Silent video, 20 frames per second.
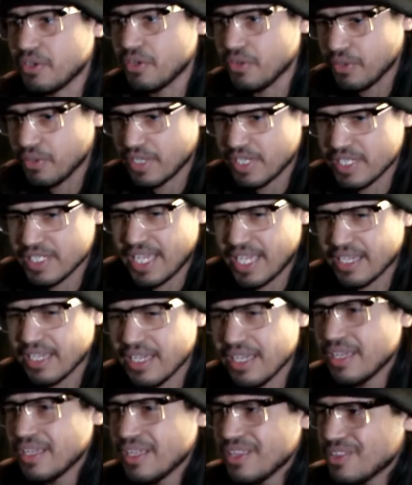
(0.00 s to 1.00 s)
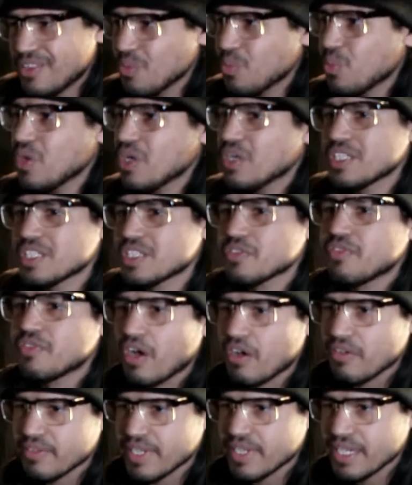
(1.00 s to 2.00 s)
new because like the world is
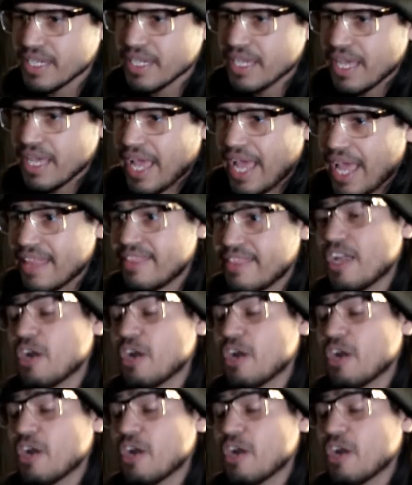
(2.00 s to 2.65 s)
evolving, right.